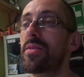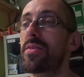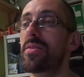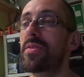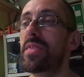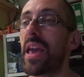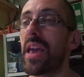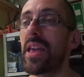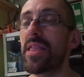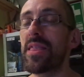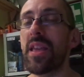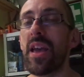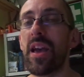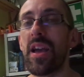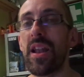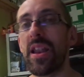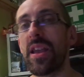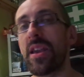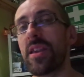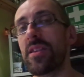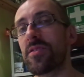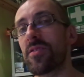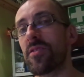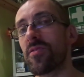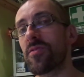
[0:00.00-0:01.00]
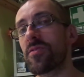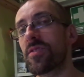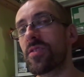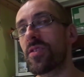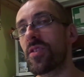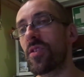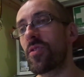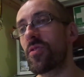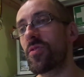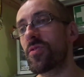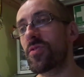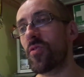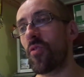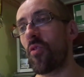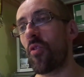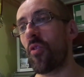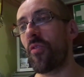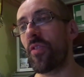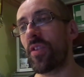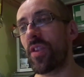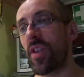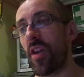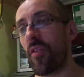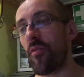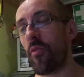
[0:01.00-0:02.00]
Then that leads on to sort of
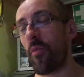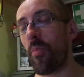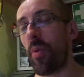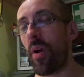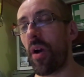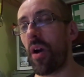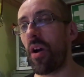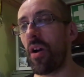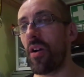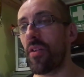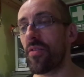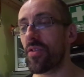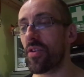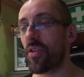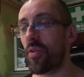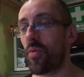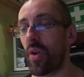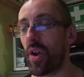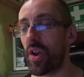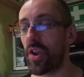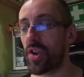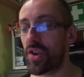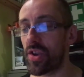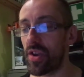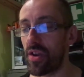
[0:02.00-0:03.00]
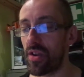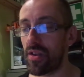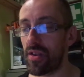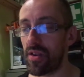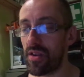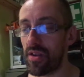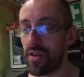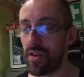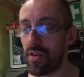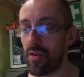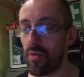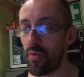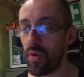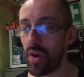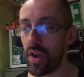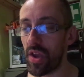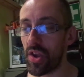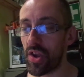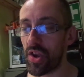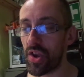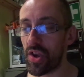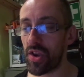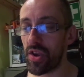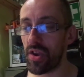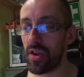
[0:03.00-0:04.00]
another part of the question,
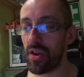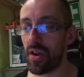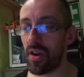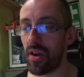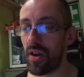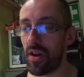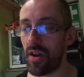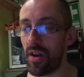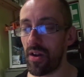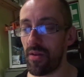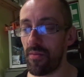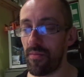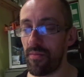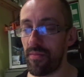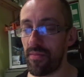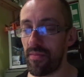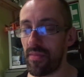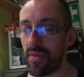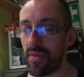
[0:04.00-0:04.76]
which a